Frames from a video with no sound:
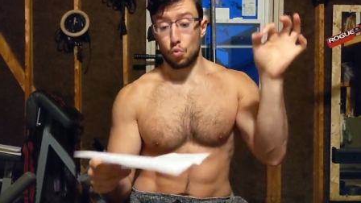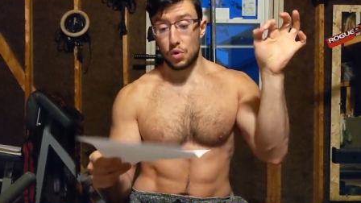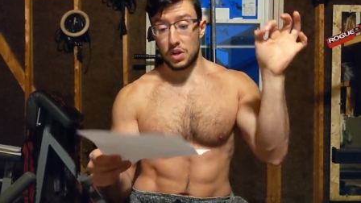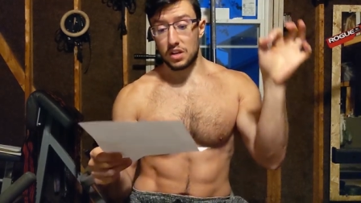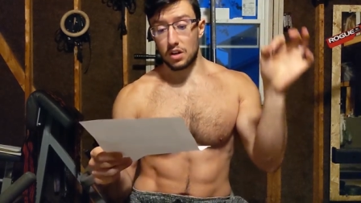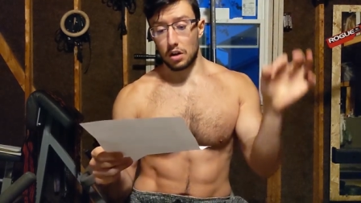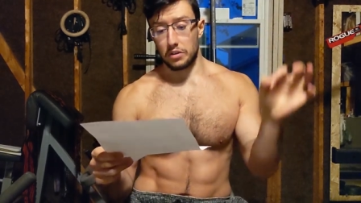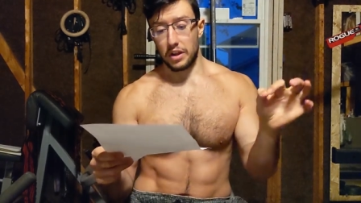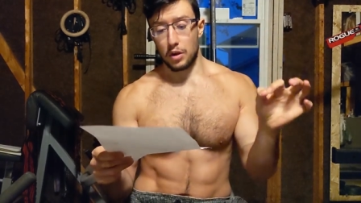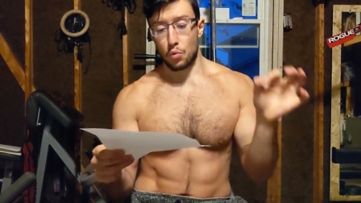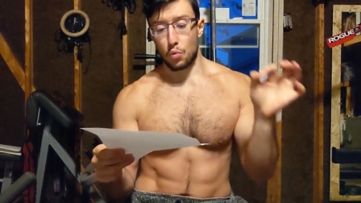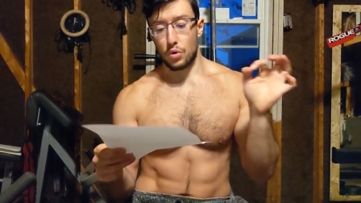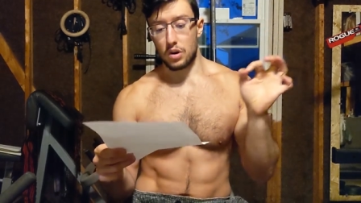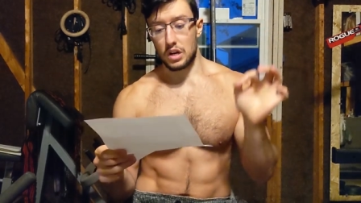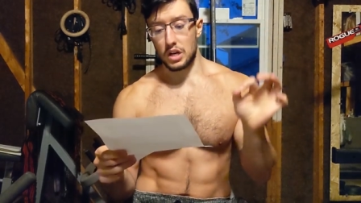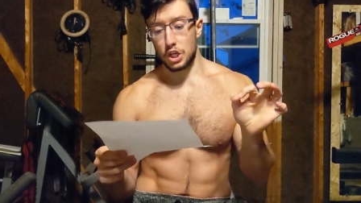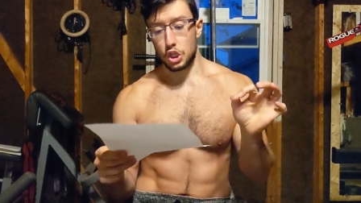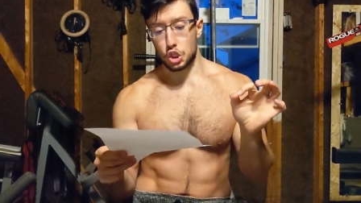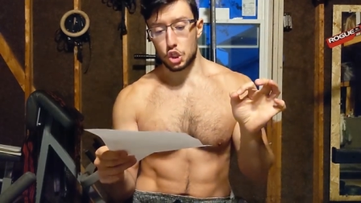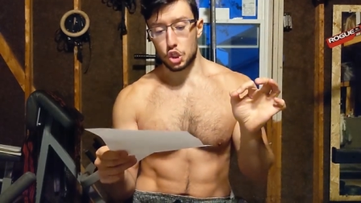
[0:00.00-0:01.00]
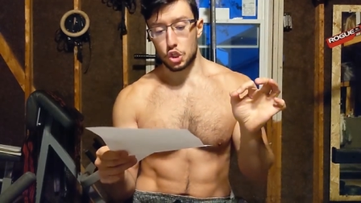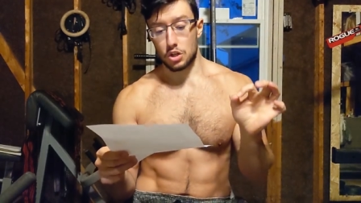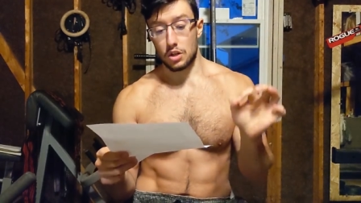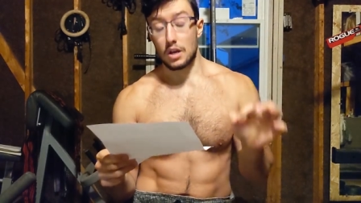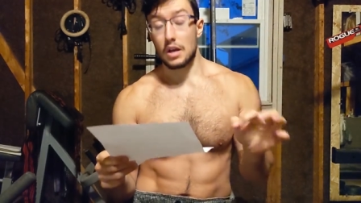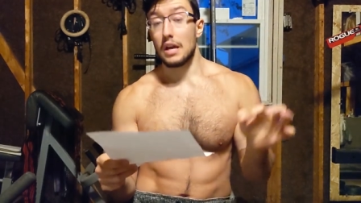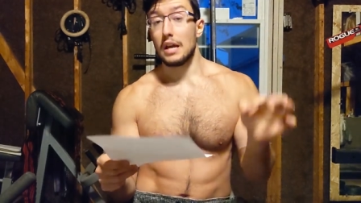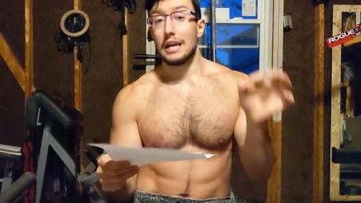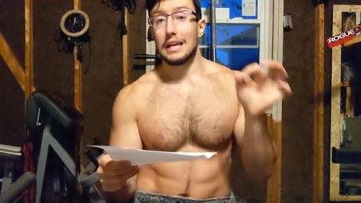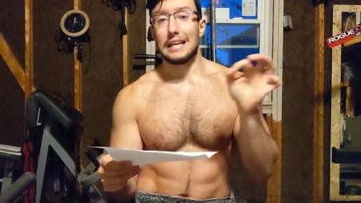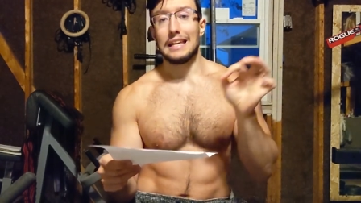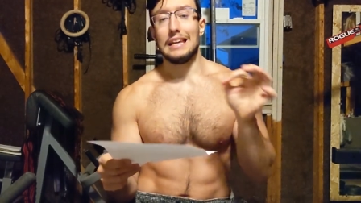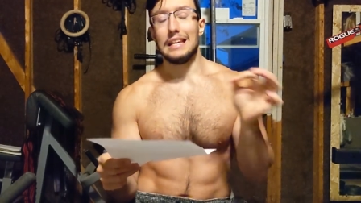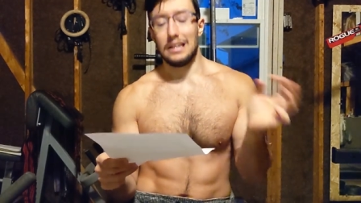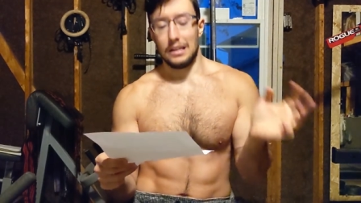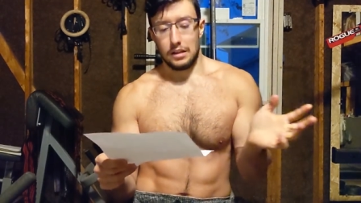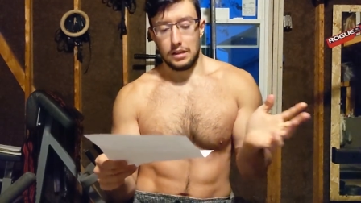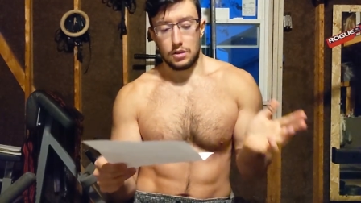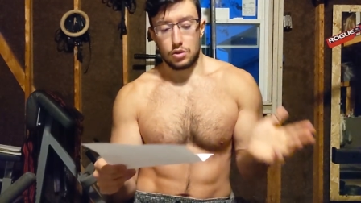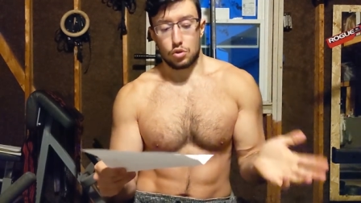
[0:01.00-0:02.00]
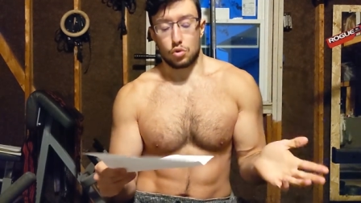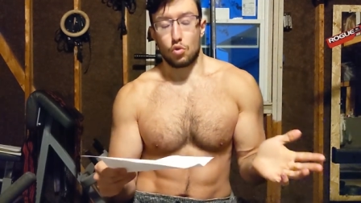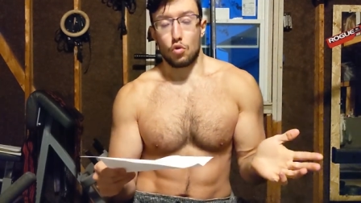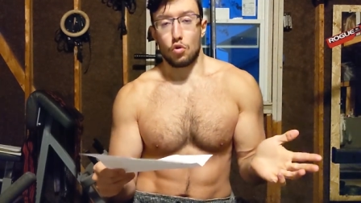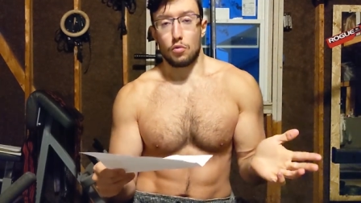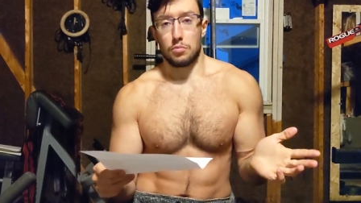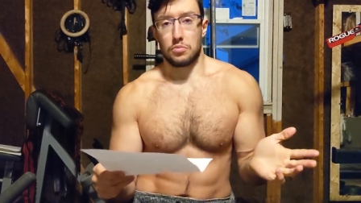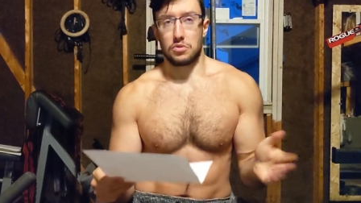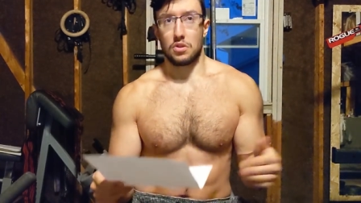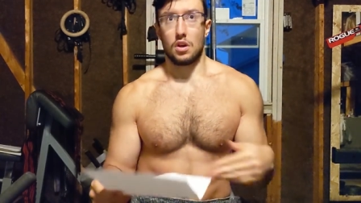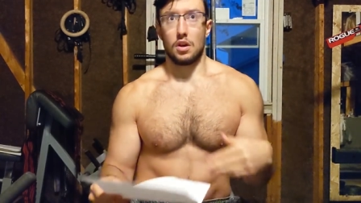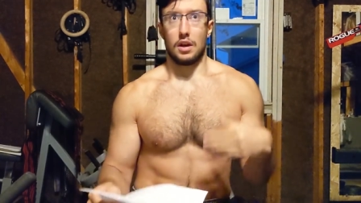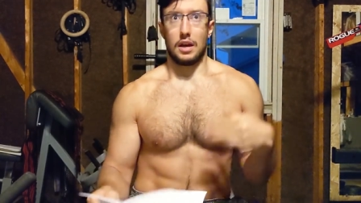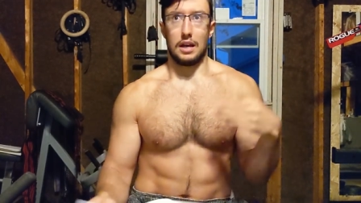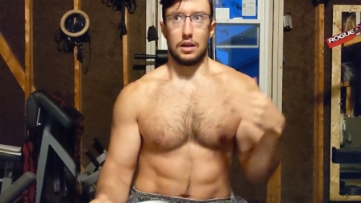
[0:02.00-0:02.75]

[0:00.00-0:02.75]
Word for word: regarding religion in these terms.